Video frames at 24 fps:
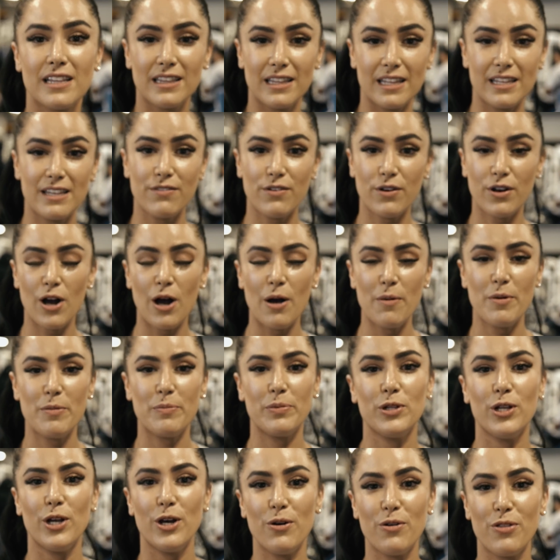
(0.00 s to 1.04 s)
leave a comment
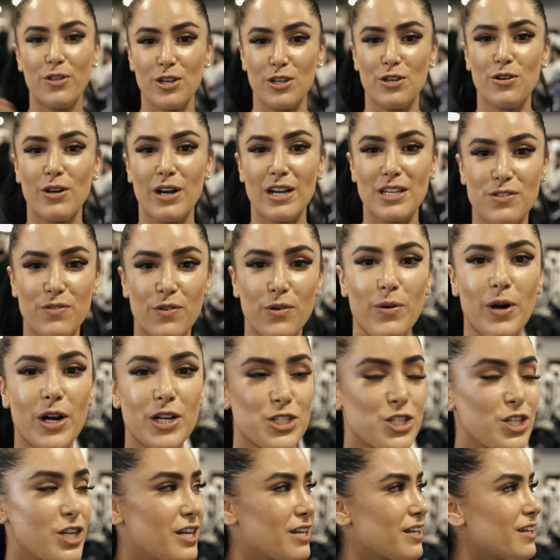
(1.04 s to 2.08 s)
below. Thank you guys for
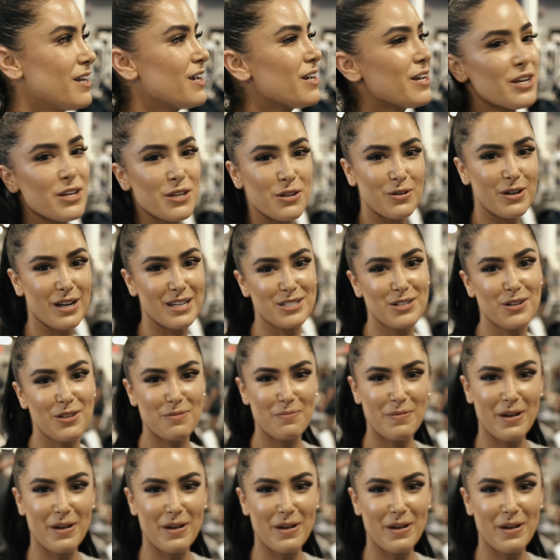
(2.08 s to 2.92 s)
watching. You guys are the